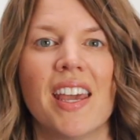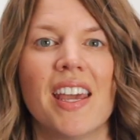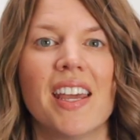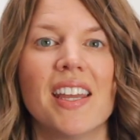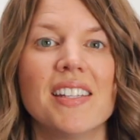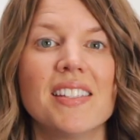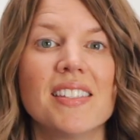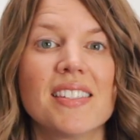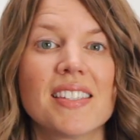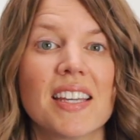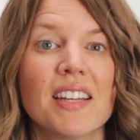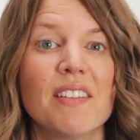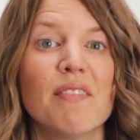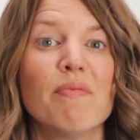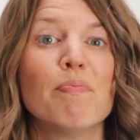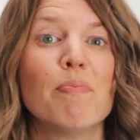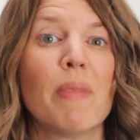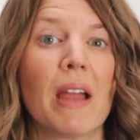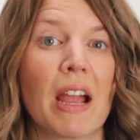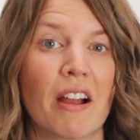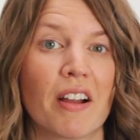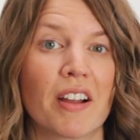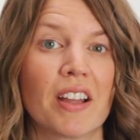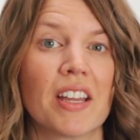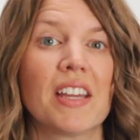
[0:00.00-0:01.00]
Instead of
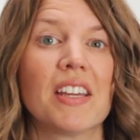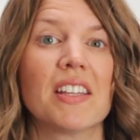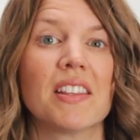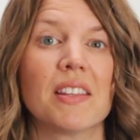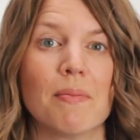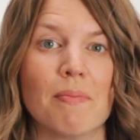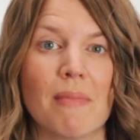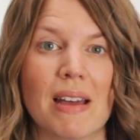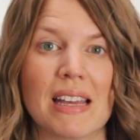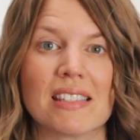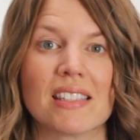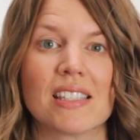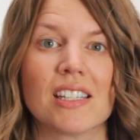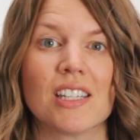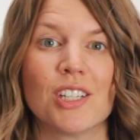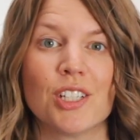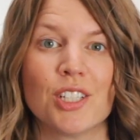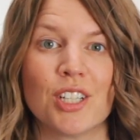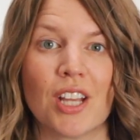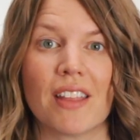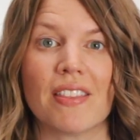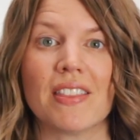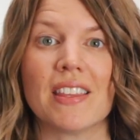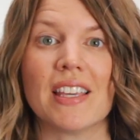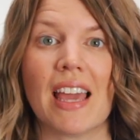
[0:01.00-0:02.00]
burying the message
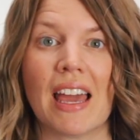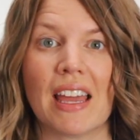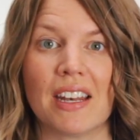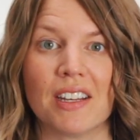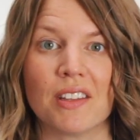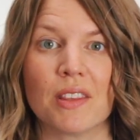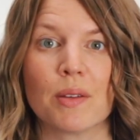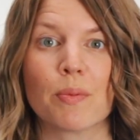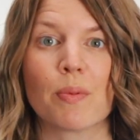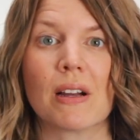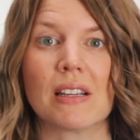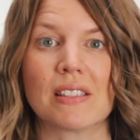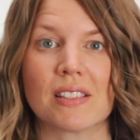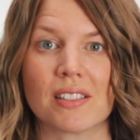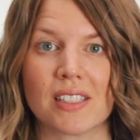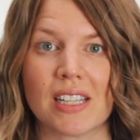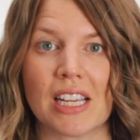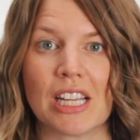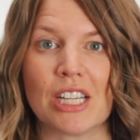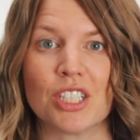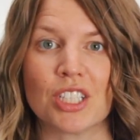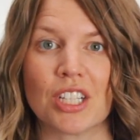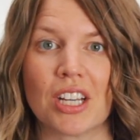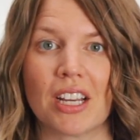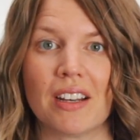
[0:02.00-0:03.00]
at the end of the
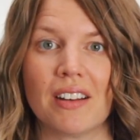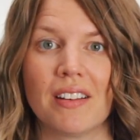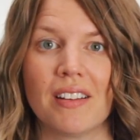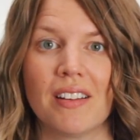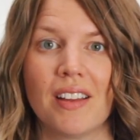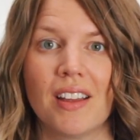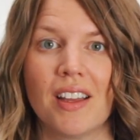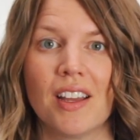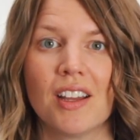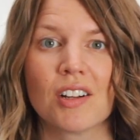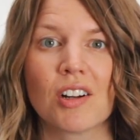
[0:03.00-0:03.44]
presentation,